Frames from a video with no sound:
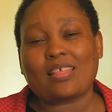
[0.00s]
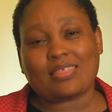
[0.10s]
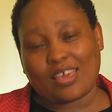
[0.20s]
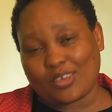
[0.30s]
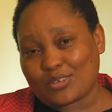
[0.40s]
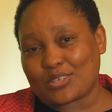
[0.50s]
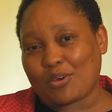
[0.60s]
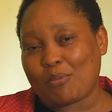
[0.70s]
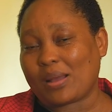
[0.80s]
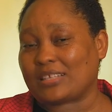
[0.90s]
Thank you
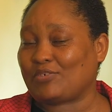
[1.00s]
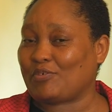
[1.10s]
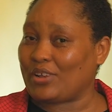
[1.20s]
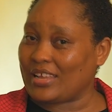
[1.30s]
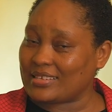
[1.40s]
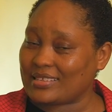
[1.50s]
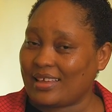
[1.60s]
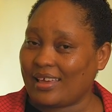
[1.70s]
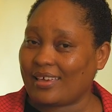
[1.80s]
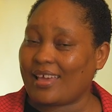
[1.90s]
so much for
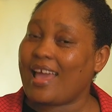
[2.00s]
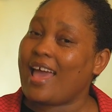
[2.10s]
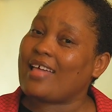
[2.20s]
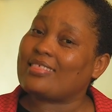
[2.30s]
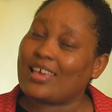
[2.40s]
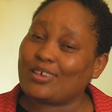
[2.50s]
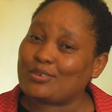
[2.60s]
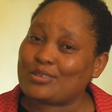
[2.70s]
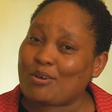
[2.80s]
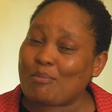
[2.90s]
listening. Thank
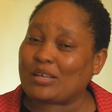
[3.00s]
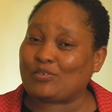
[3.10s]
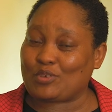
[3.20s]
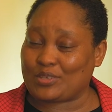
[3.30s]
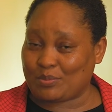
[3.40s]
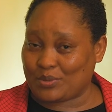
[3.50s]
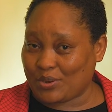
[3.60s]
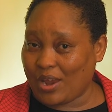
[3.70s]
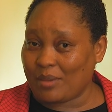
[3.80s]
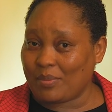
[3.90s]
you so much for
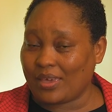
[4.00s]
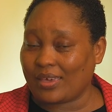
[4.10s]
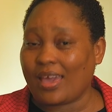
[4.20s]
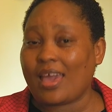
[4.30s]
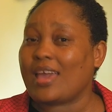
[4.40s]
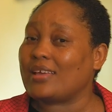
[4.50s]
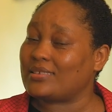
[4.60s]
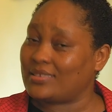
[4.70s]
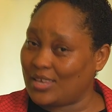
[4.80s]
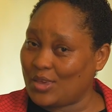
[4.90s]
subscribing,
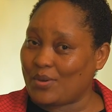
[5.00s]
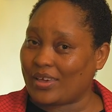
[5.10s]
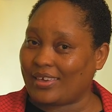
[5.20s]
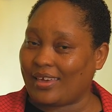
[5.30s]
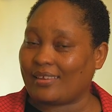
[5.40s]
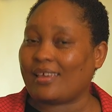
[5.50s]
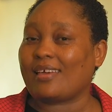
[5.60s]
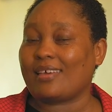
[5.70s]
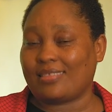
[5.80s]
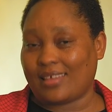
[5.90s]
and see you again
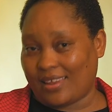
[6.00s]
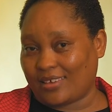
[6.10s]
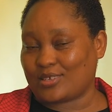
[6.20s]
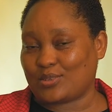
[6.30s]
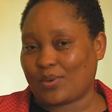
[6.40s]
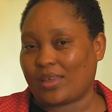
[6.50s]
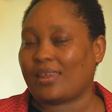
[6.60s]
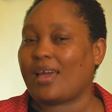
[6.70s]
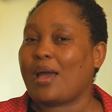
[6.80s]
in the next one.